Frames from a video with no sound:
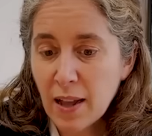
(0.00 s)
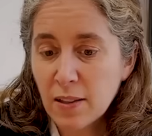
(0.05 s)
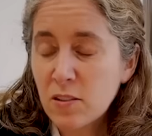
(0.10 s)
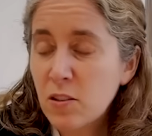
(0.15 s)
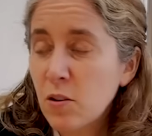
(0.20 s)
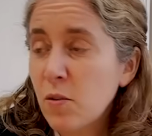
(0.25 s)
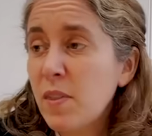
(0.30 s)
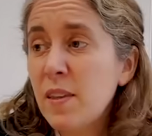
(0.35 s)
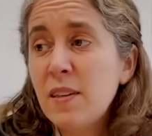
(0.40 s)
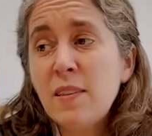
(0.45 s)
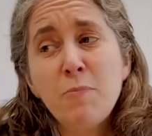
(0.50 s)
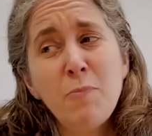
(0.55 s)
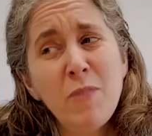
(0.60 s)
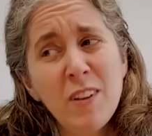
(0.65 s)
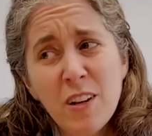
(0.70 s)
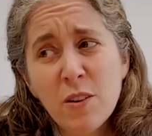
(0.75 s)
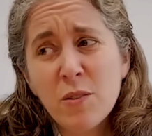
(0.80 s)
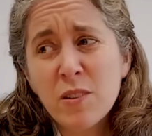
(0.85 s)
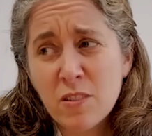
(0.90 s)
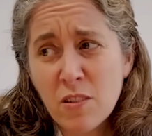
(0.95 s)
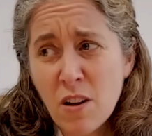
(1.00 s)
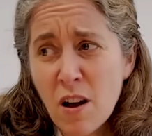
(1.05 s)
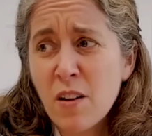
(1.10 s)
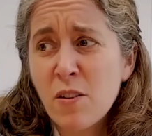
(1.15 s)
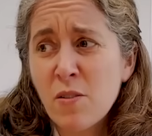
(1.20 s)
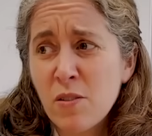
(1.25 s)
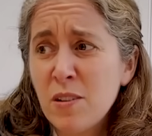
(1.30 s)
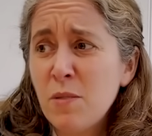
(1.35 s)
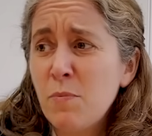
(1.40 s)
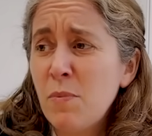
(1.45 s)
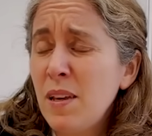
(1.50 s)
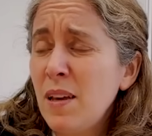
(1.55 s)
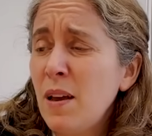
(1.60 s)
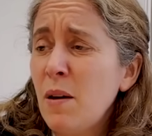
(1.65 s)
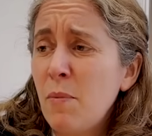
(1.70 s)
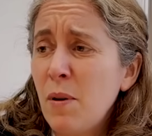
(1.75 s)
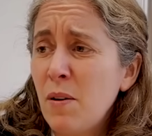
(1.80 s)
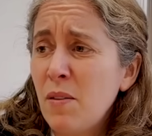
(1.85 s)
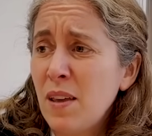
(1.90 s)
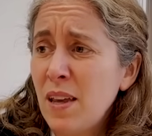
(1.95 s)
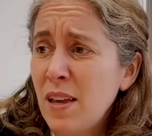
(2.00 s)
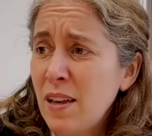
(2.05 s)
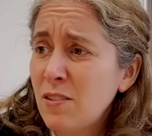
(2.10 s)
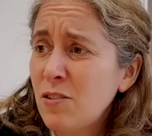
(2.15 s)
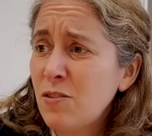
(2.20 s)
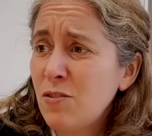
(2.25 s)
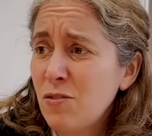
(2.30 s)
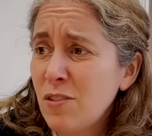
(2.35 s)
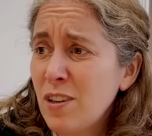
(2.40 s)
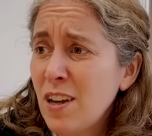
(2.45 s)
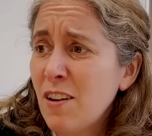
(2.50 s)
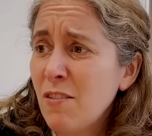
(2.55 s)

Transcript: And so this video is not going to be about the history